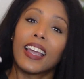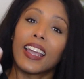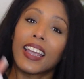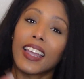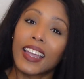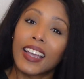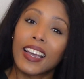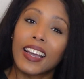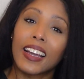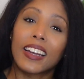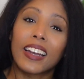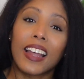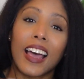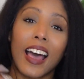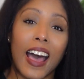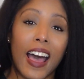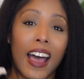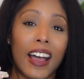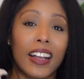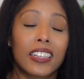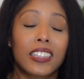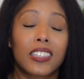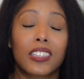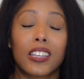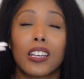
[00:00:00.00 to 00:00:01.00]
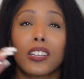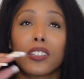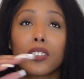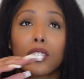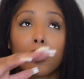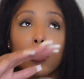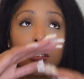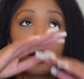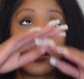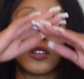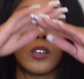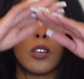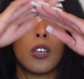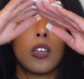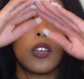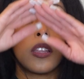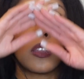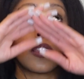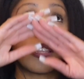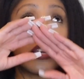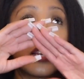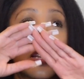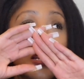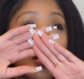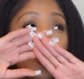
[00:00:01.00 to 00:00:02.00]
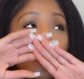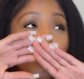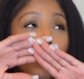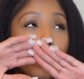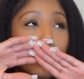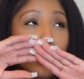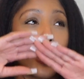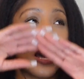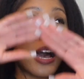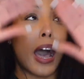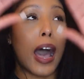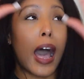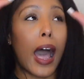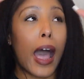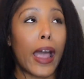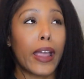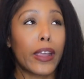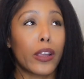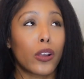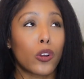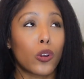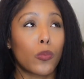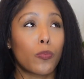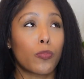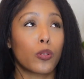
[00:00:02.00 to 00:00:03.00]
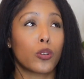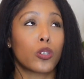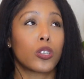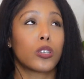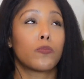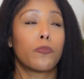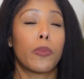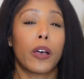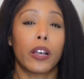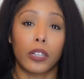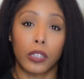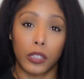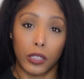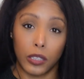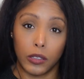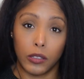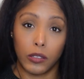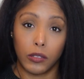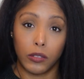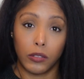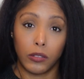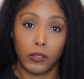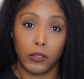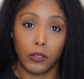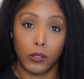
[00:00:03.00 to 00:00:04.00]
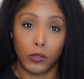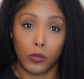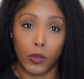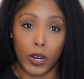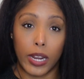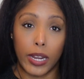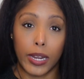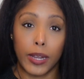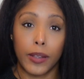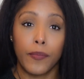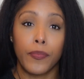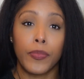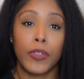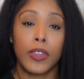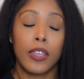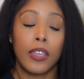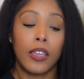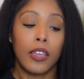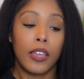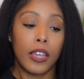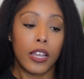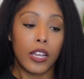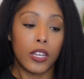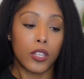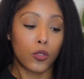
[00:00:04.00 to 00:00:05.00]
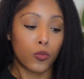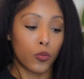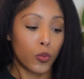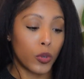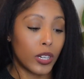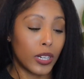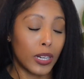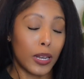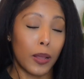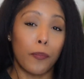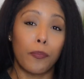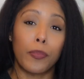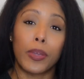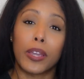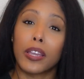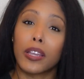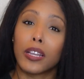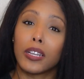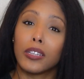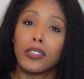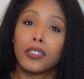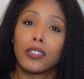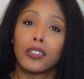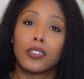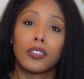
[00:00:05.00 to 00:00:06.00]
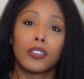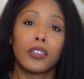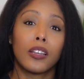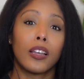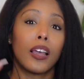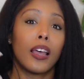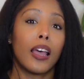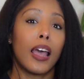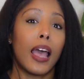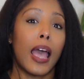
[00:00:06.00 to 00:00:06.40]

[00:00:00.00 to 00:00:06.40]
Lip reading: and access things with a higher perspective, right? It's rooted in peace